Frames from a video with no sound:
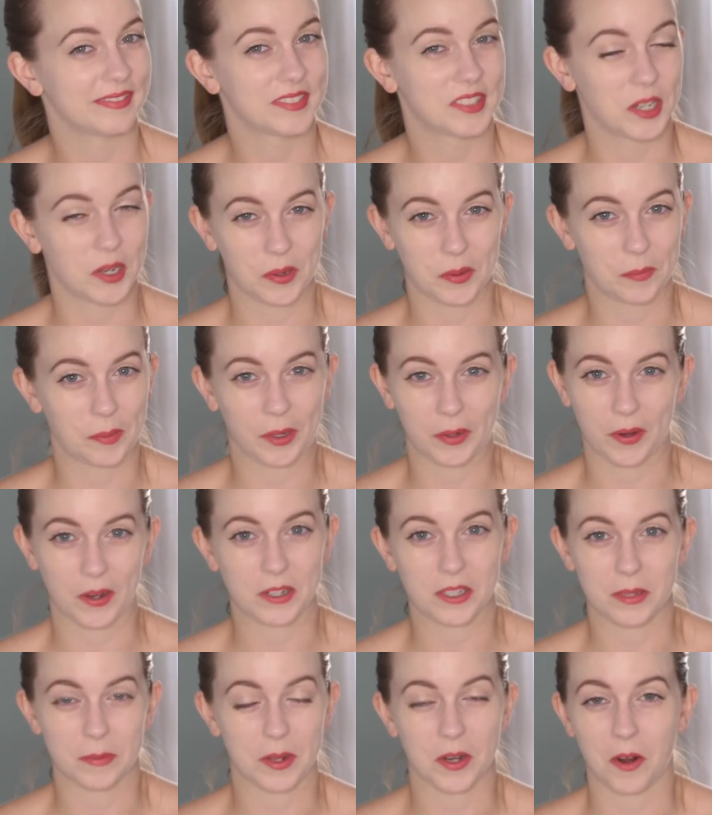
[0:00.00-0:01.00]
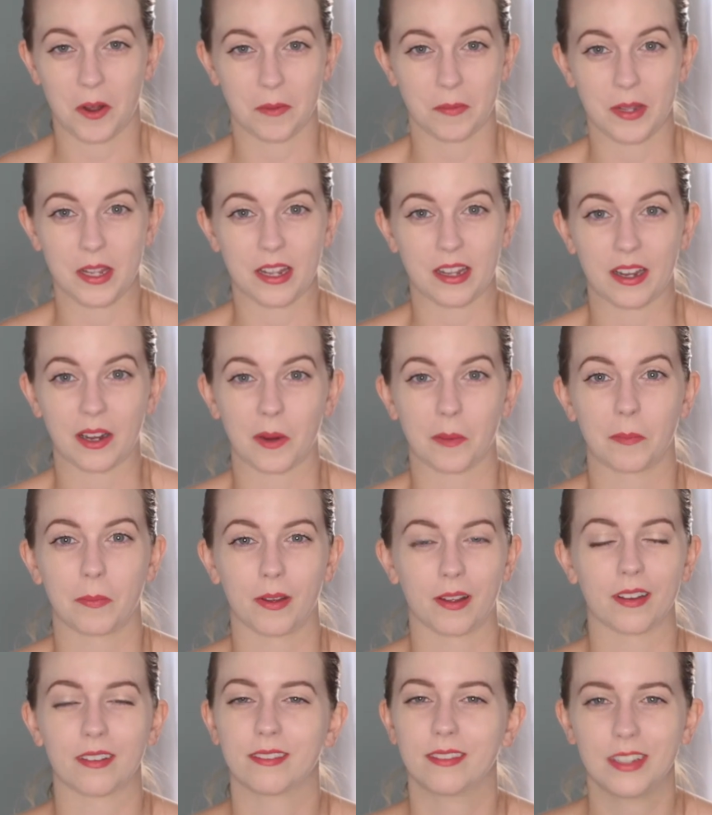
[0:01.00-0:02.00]
don't begrudge them at all being here,
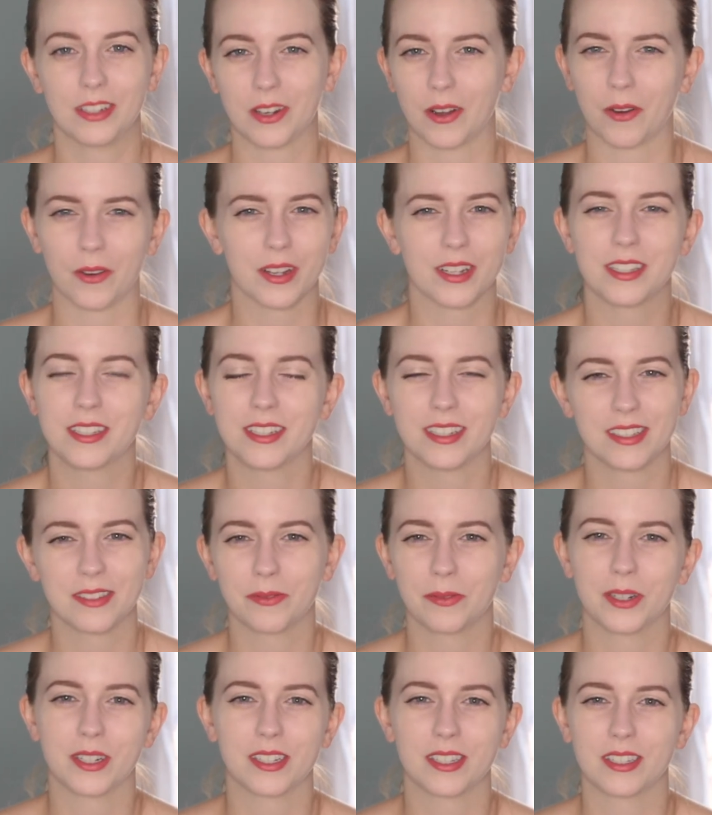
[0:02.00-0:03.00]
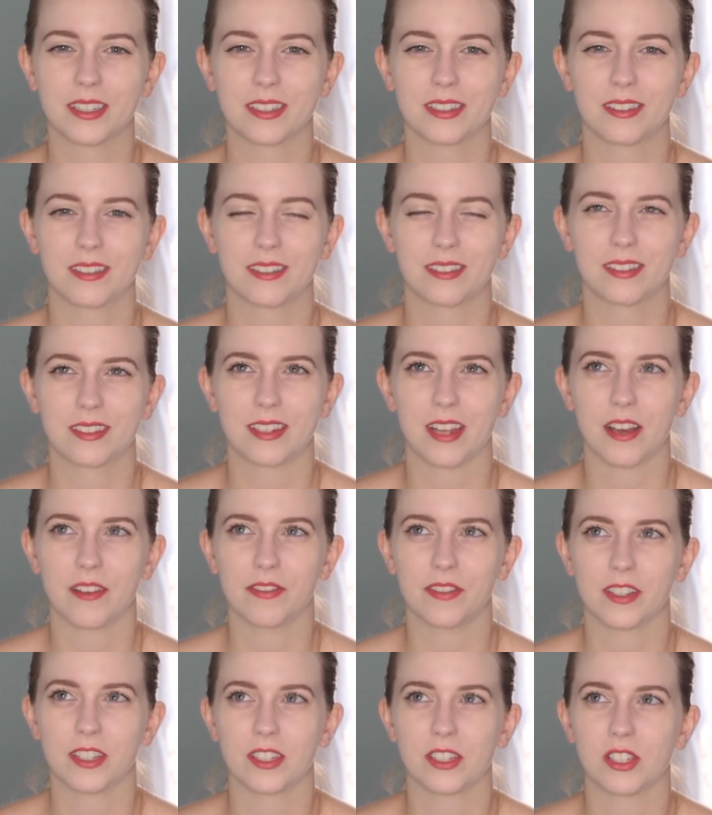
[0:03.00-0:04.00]
but, you know, it's just when
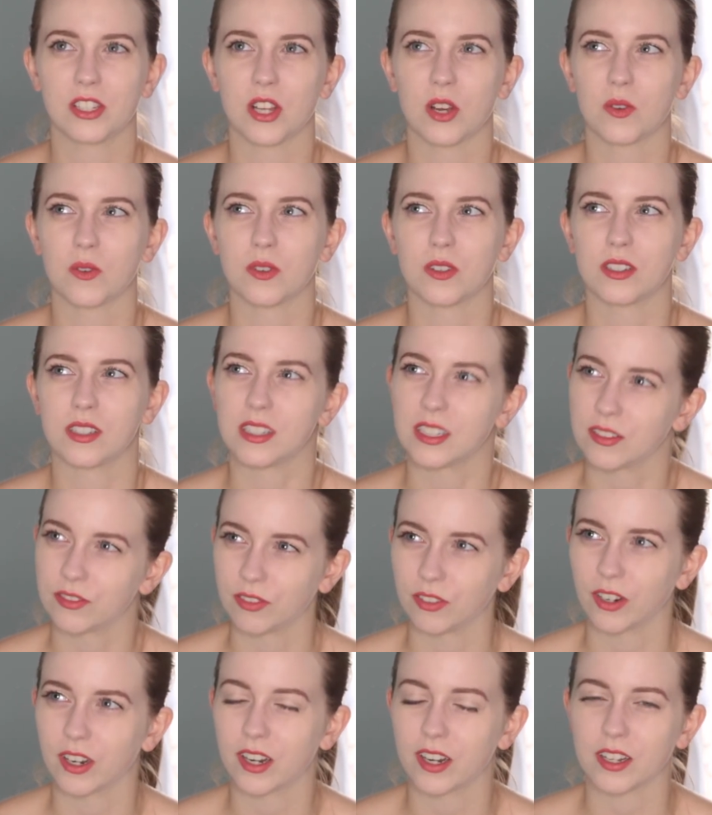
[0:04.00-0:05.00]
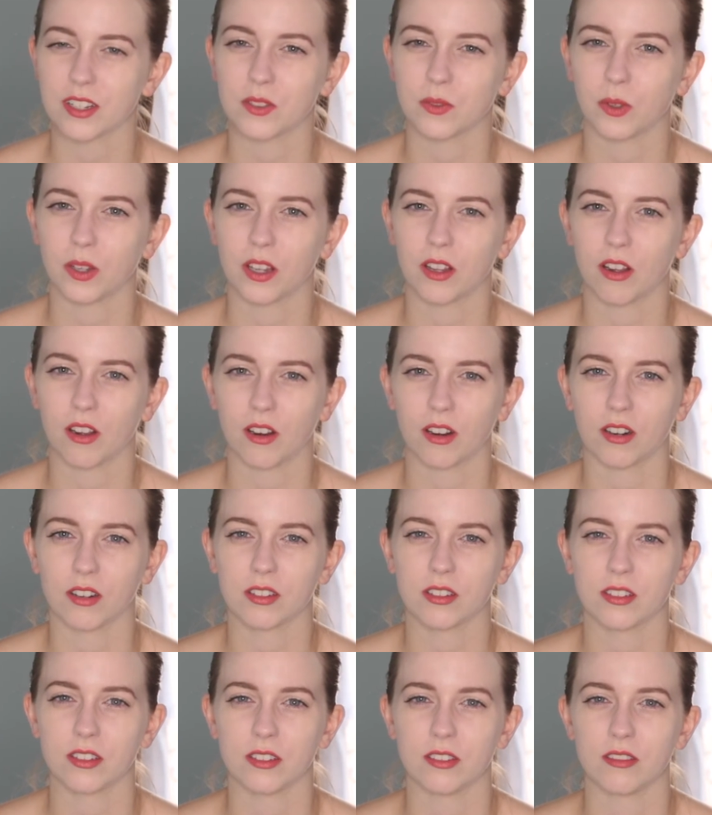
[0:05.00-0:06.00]
stuff is so different, it's really
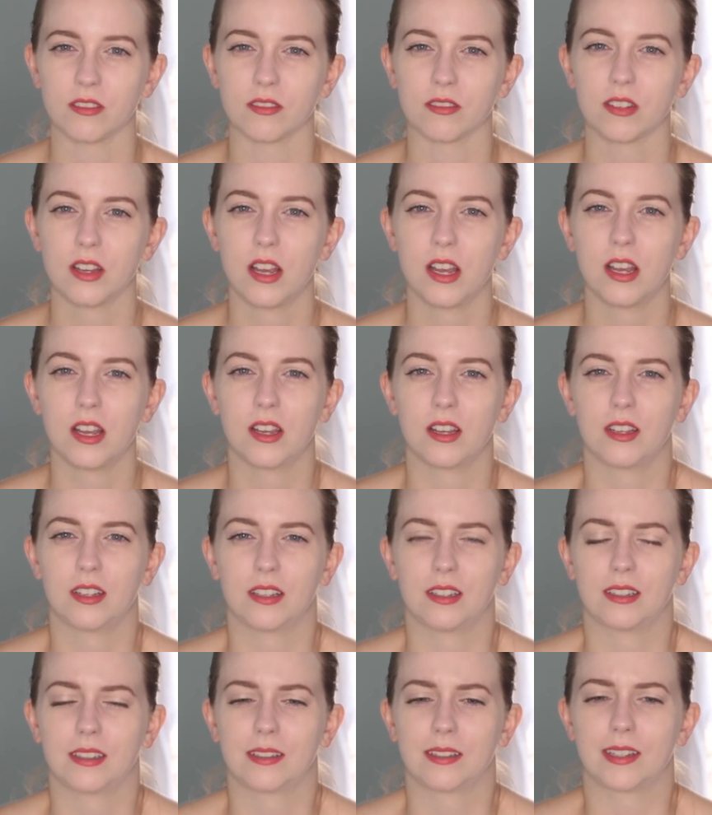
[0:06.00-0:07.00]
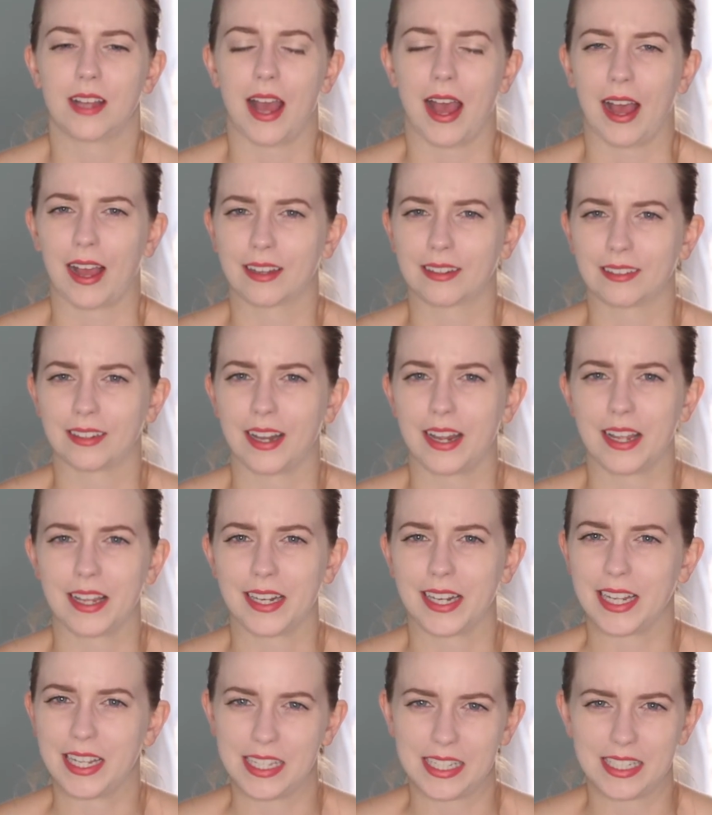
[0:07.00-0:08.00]
hard to act like
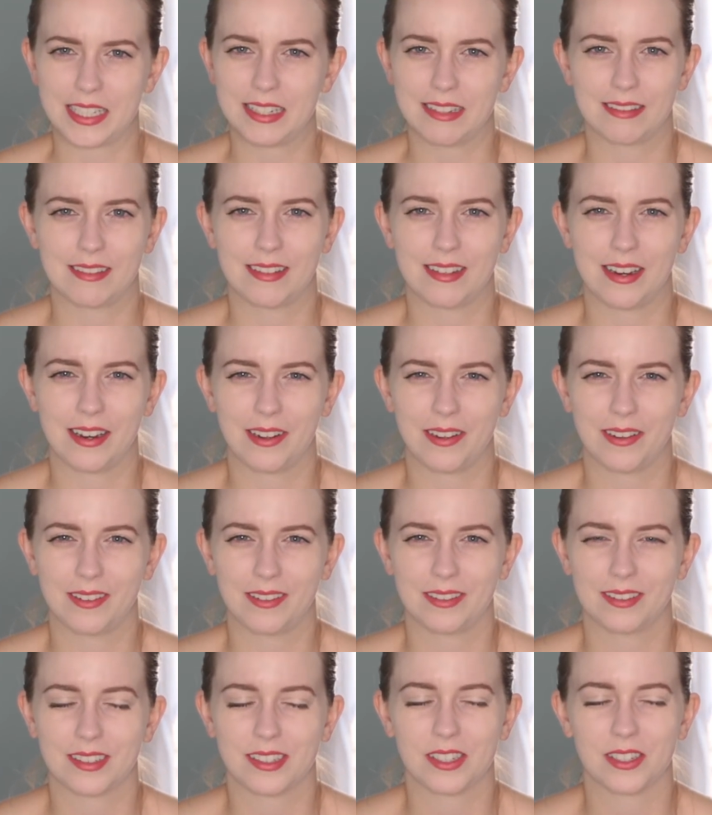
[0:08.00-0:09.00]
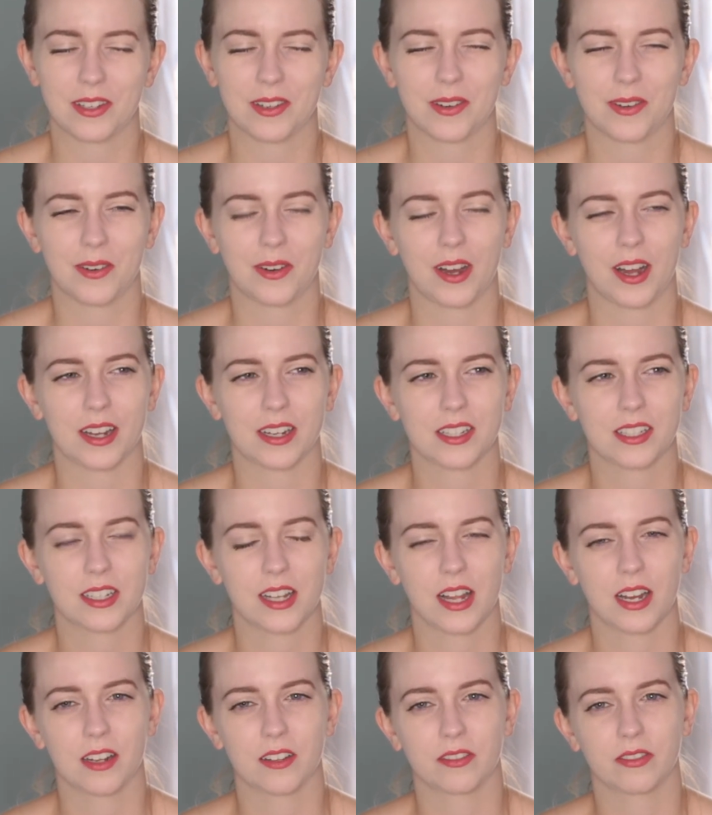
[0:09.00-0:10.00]
it isn't, you know? So I just
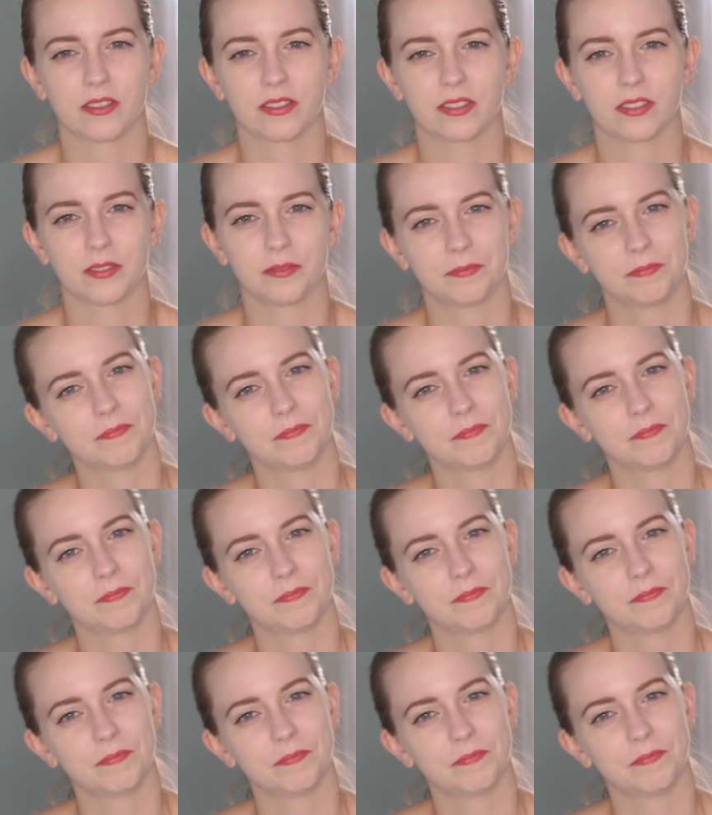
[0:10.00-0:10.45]
kind of